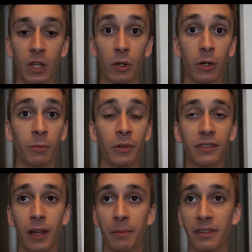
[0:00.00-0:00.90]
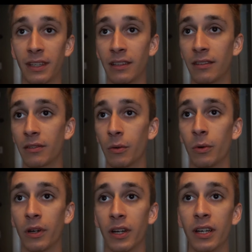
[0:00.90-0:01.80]
herbal substance
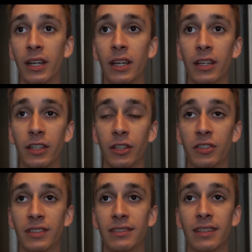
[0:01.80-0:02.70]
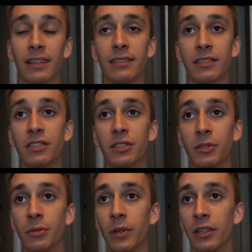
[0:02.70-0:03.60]
or you're just sent
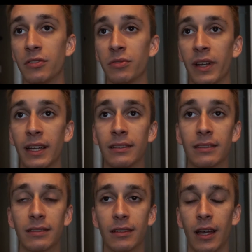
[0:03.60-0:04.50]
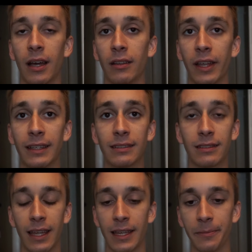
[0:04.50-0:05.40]
into a trance-like
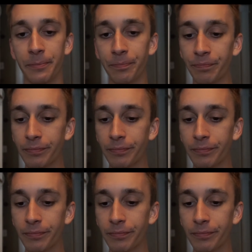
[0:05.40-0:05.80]
state,